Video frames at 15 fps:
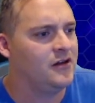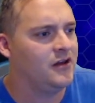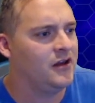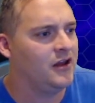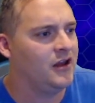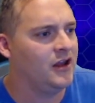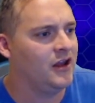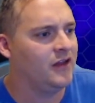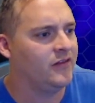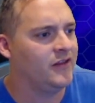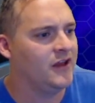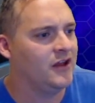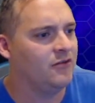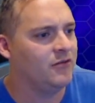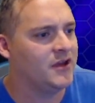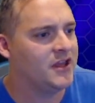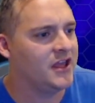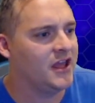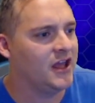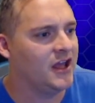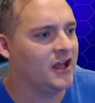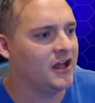And then we
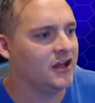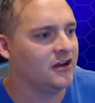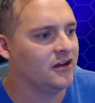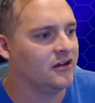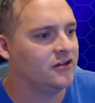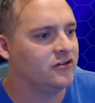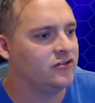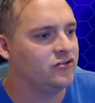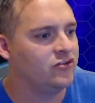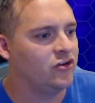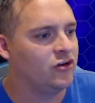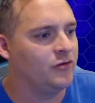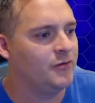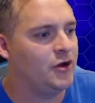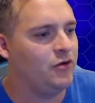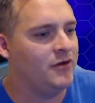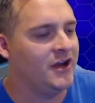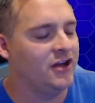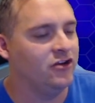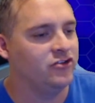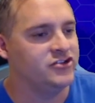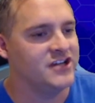can Turbo
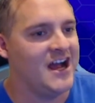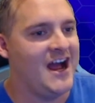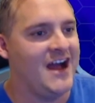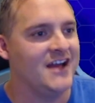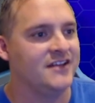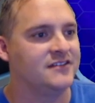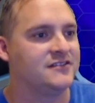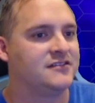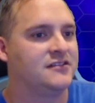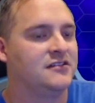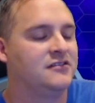Energize.